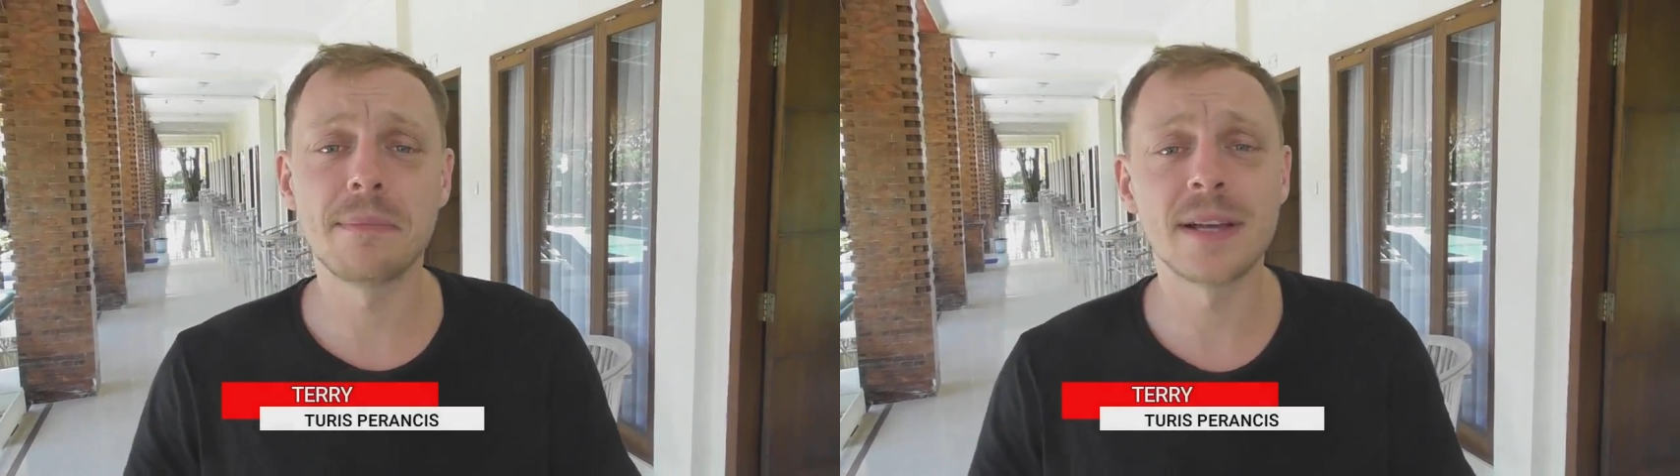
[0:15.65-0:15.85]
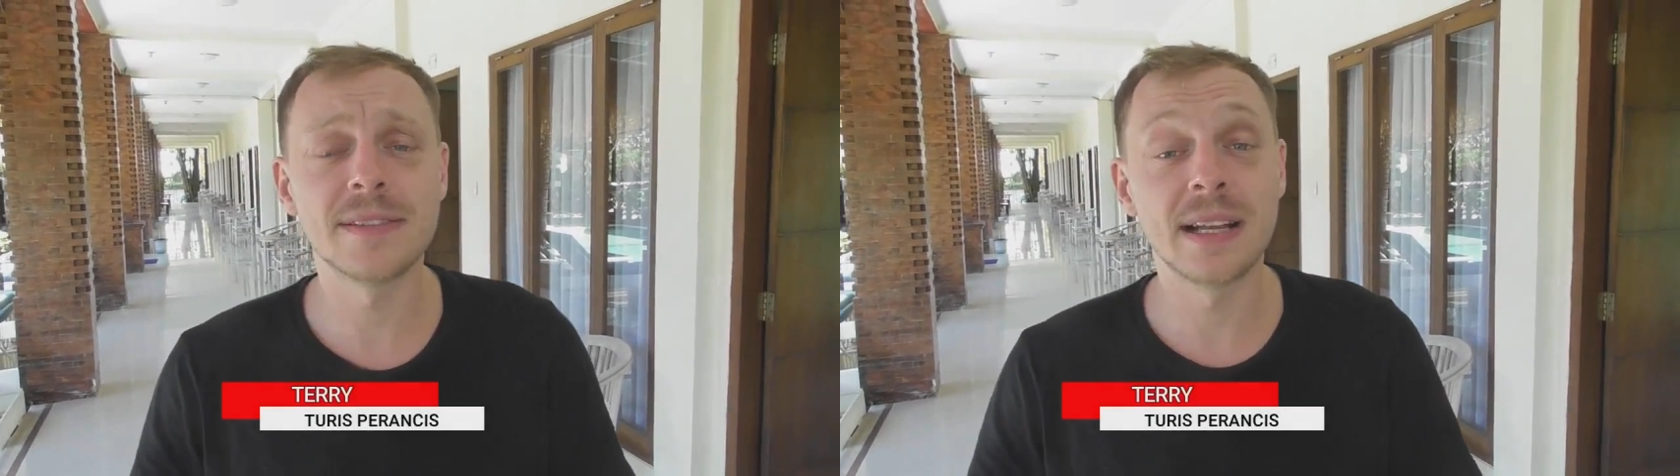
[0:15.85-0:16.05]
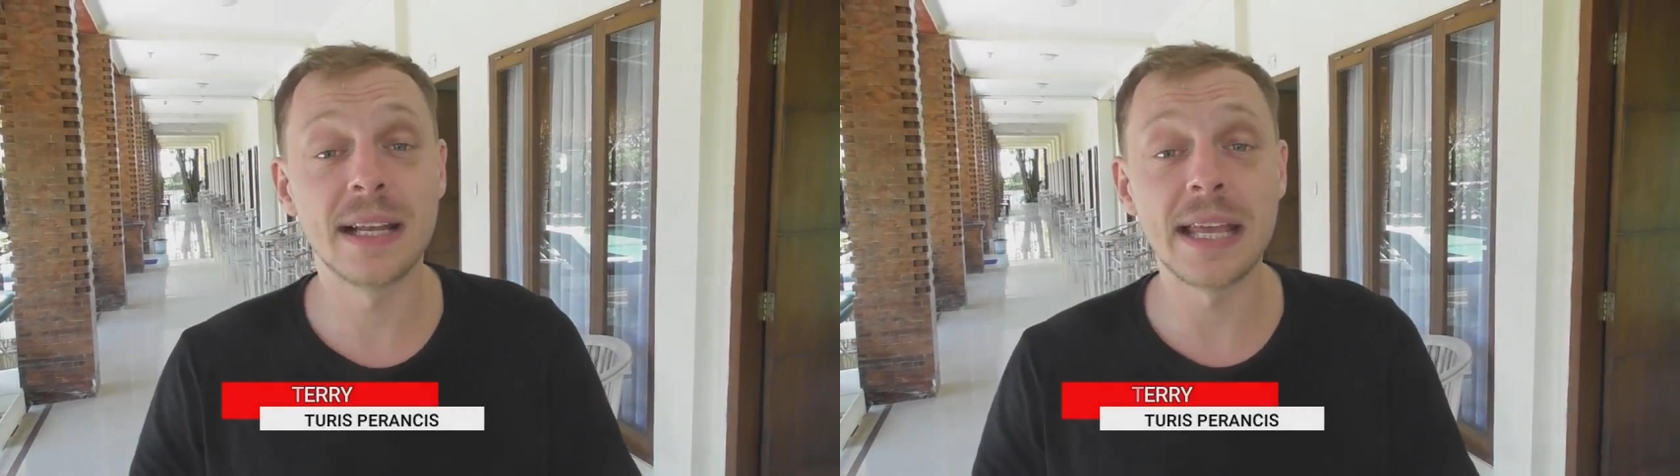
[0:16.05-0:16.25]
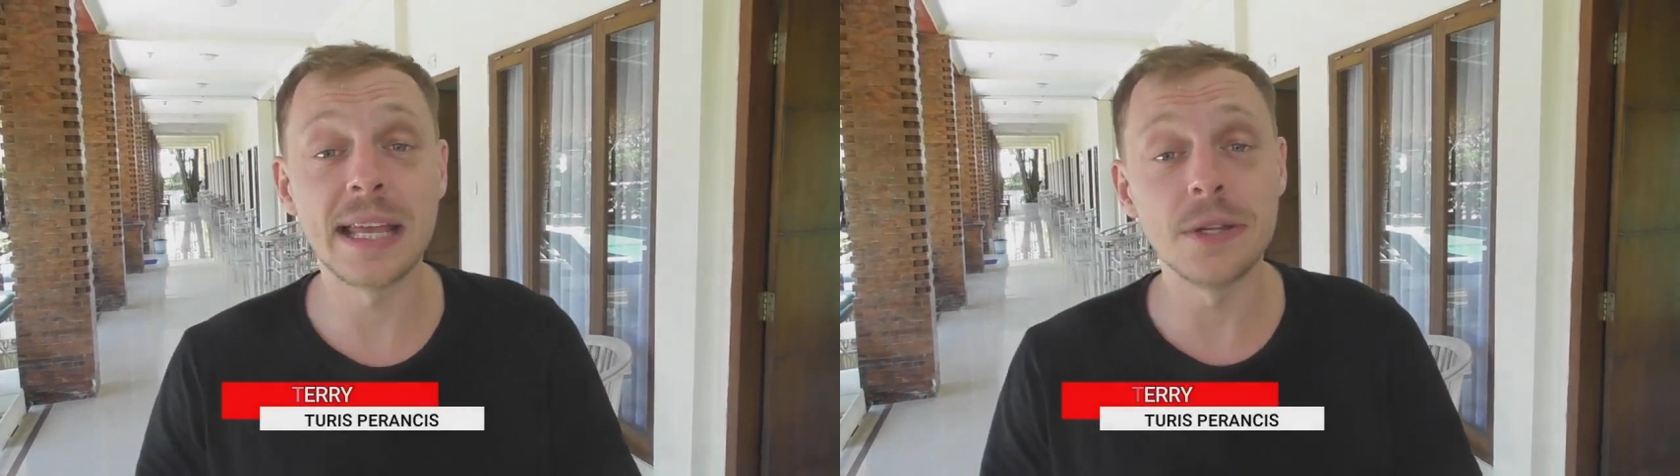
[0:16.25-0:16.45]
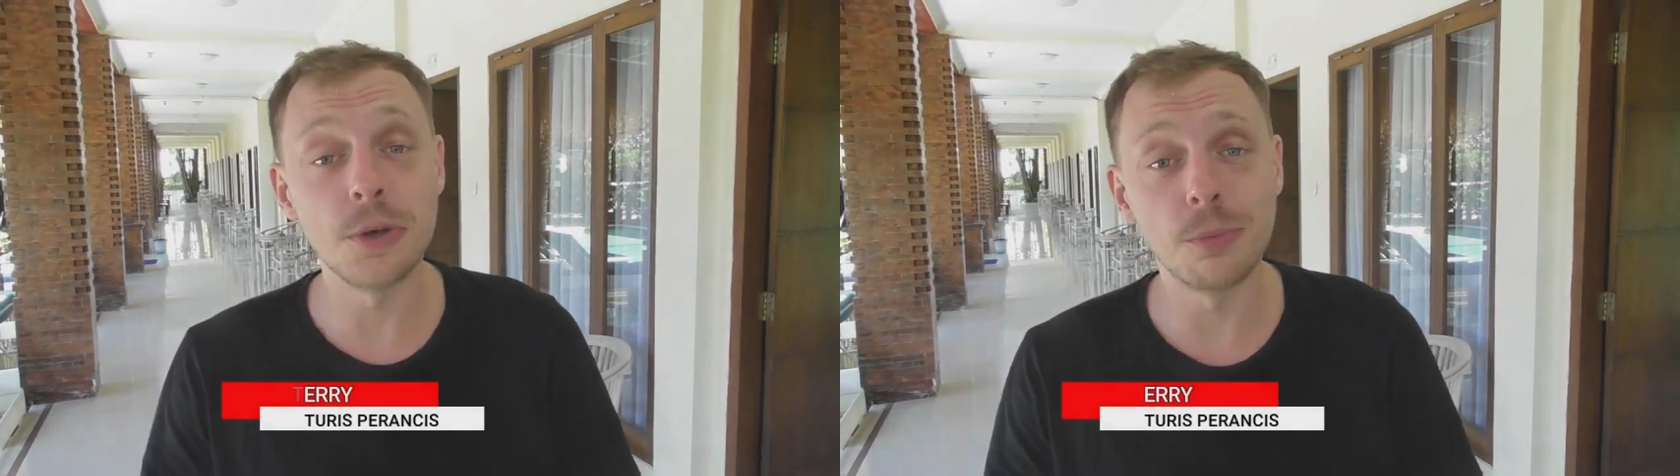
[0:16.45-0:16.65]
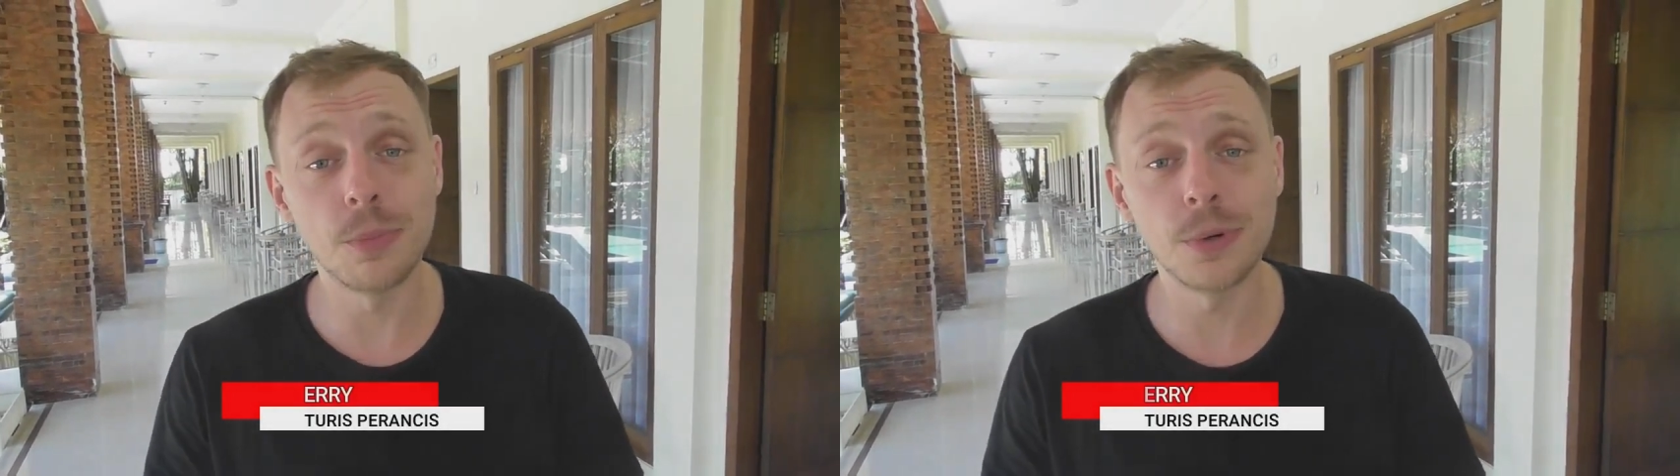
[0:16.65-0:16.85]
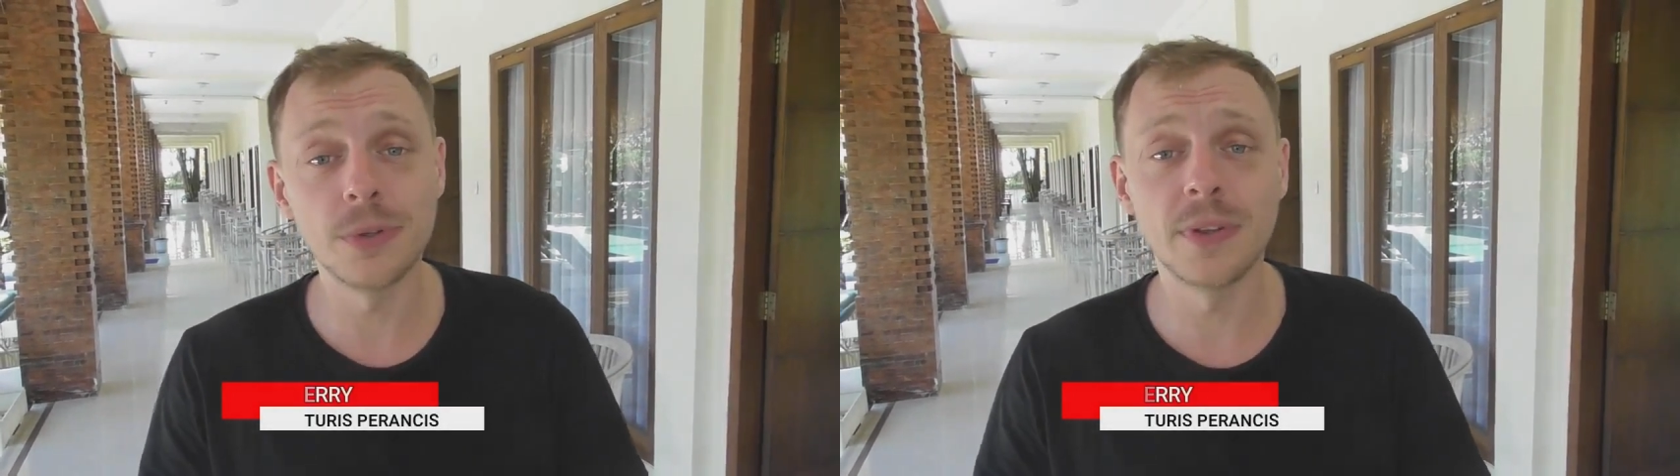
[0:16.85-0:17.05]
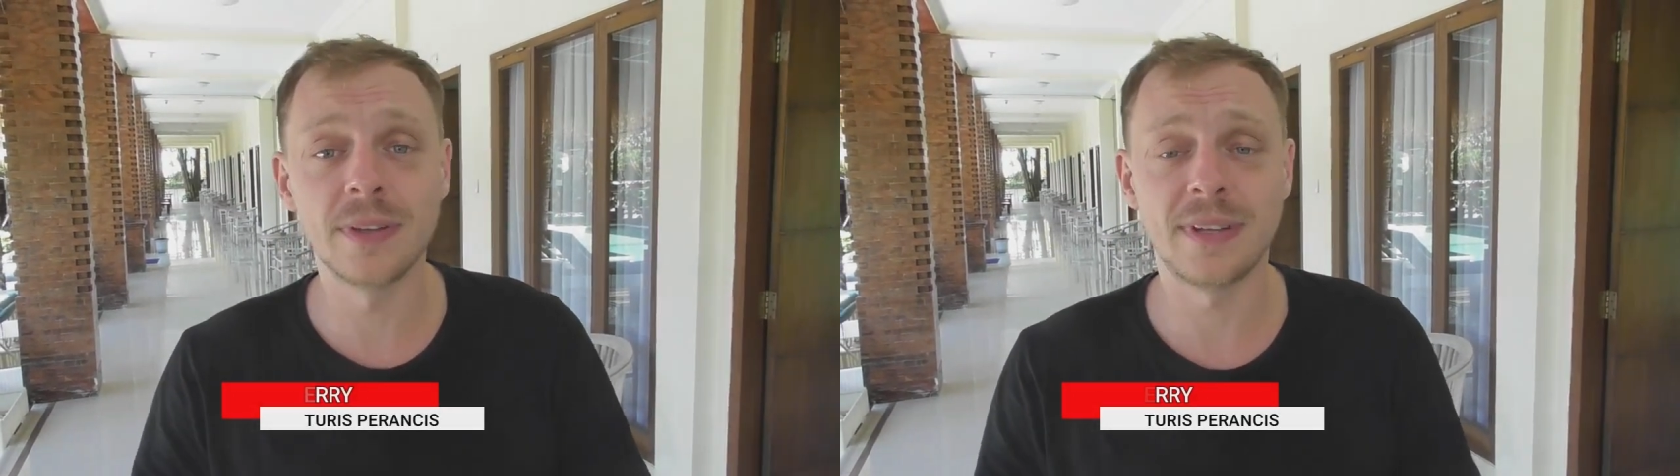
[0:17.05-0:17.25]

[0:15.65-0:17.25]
basically in Ubud